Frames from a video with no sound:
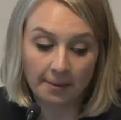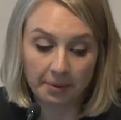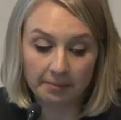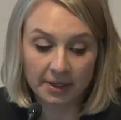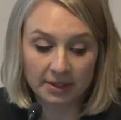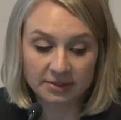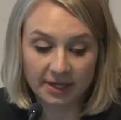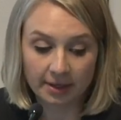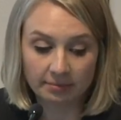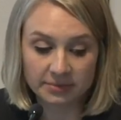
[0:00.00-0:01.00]
but many
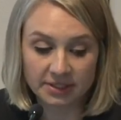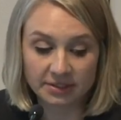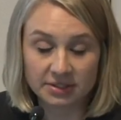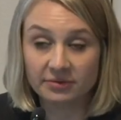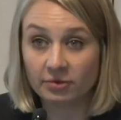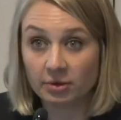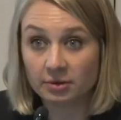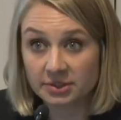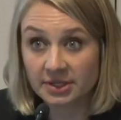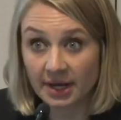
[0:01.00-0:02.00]
times it's
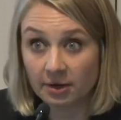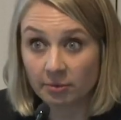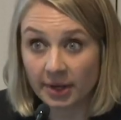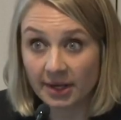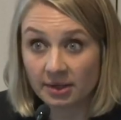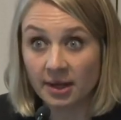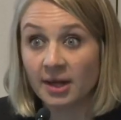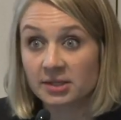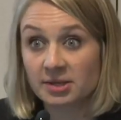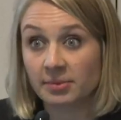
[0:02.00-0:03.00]
difficult to get a weight.
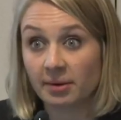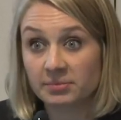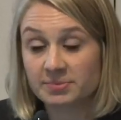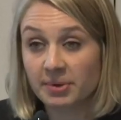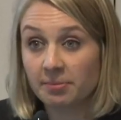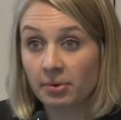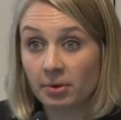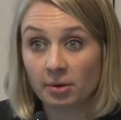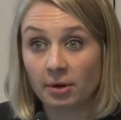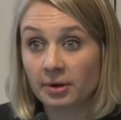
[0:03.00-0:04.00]
Sometimes
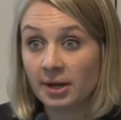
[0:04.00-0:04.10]
people aren't